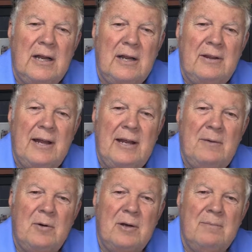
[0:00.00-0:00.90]
that
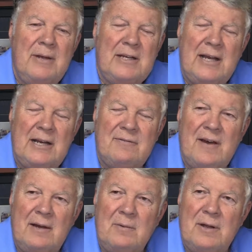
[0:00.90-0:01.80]
he wouldn't be
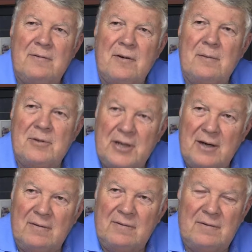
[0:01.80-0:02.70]
satisfied with for
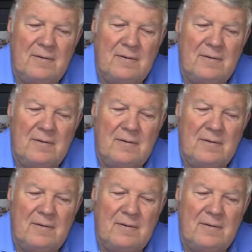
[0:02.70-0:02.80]
himself.